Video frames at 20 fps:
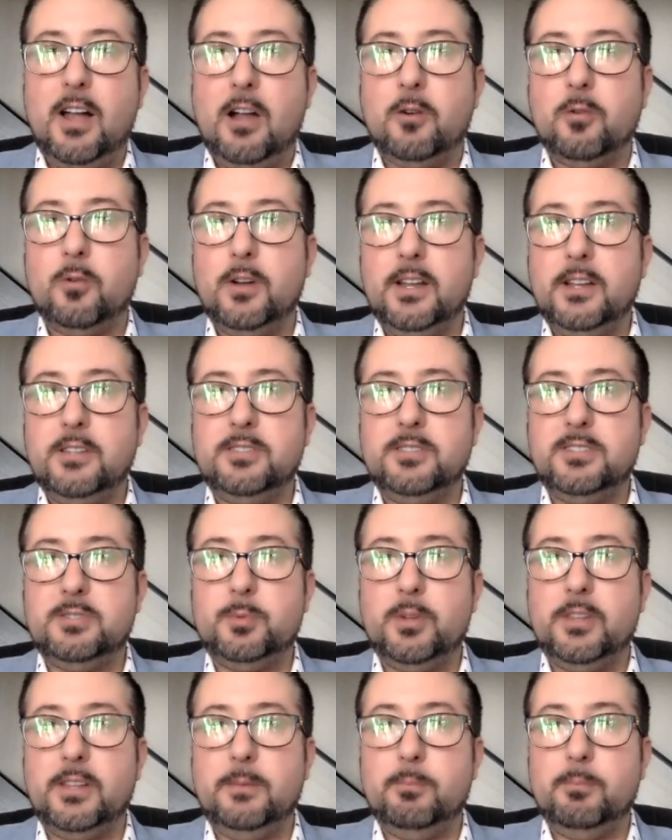outreach is
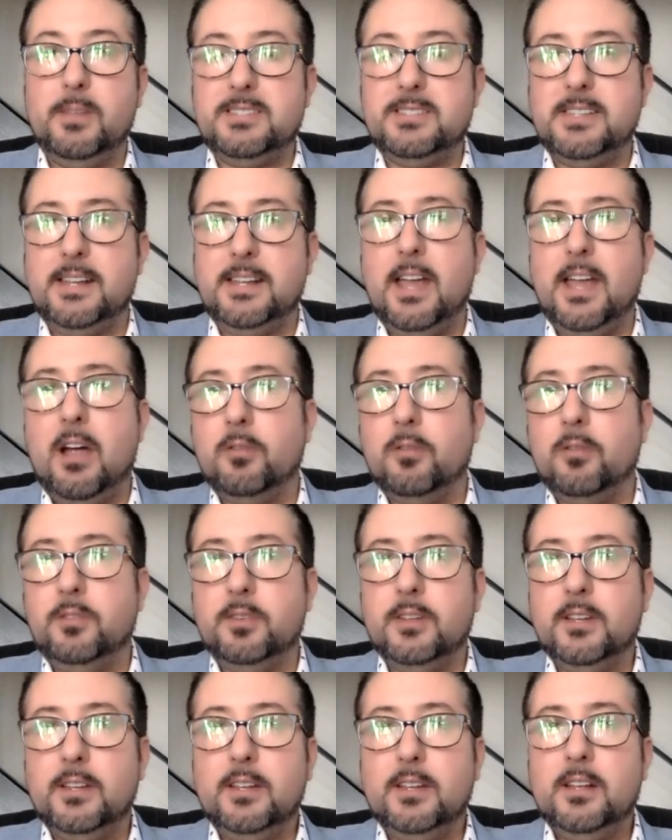really missing
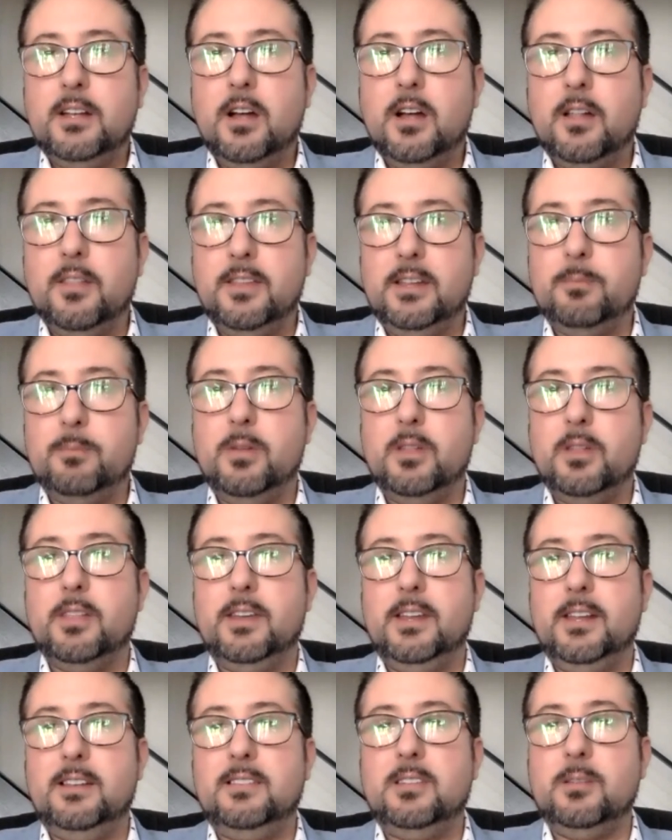out on the
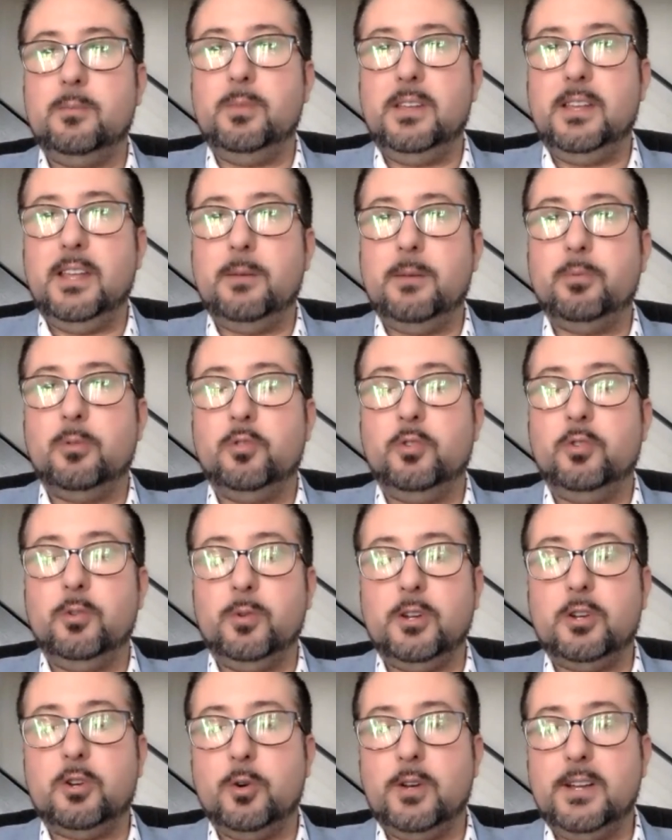ability to be able to
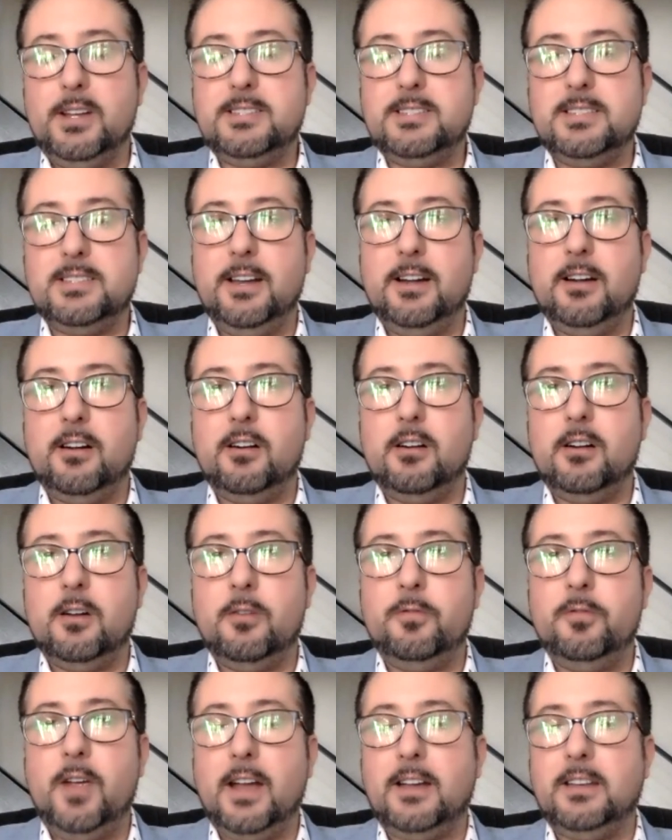increase their
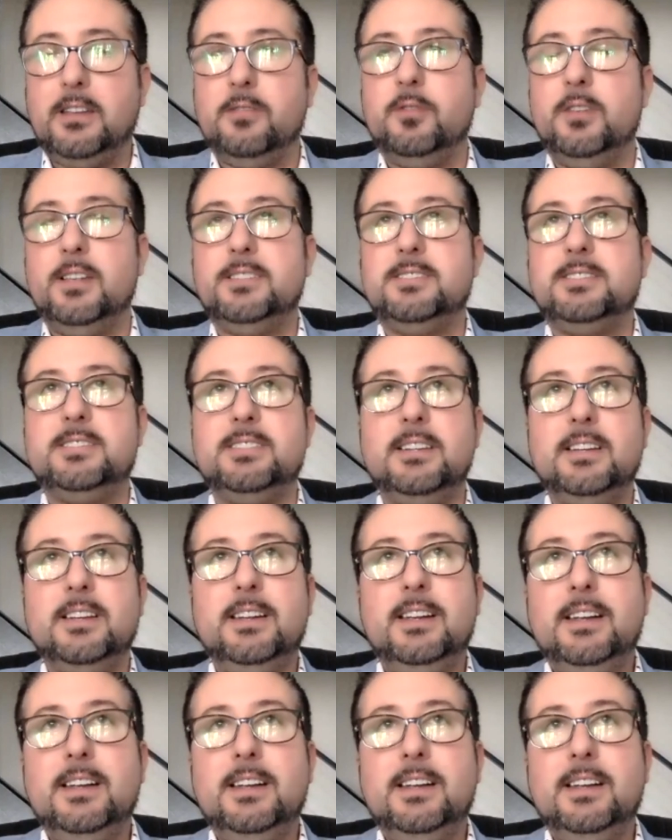effectiveness.